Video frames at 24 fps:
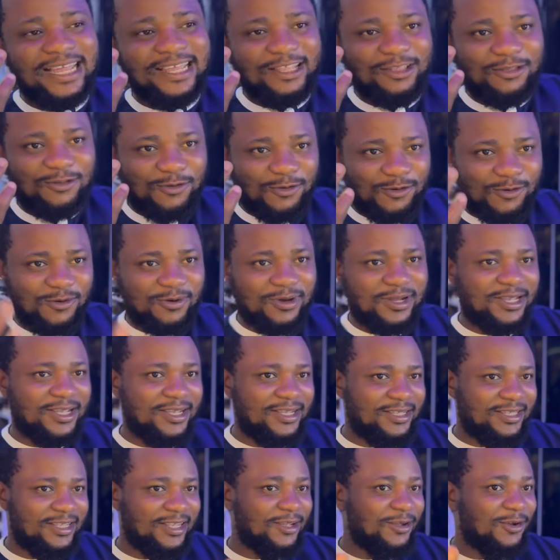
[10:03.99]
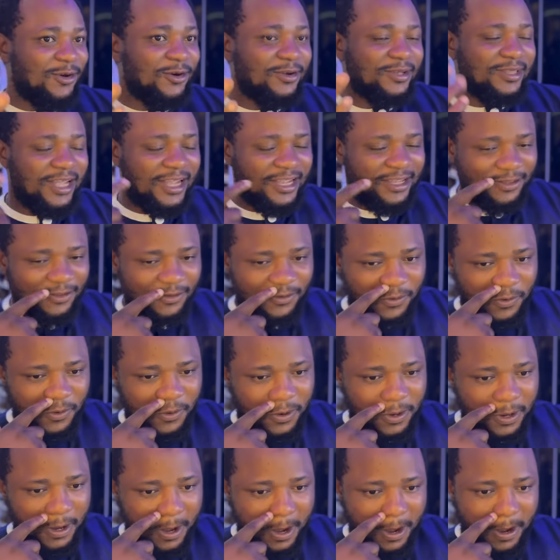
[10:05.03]
know, the God I
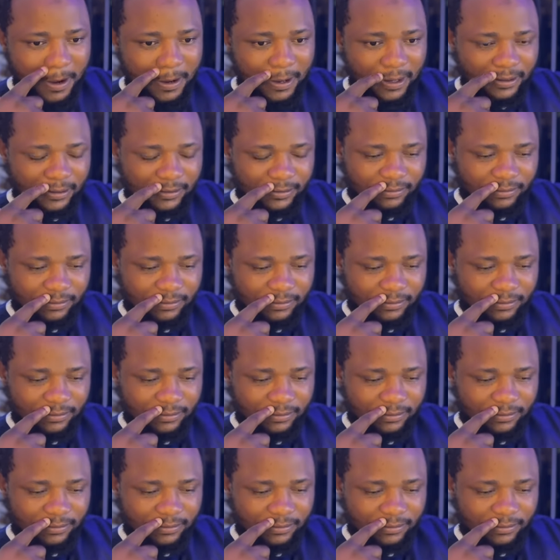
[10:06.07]
know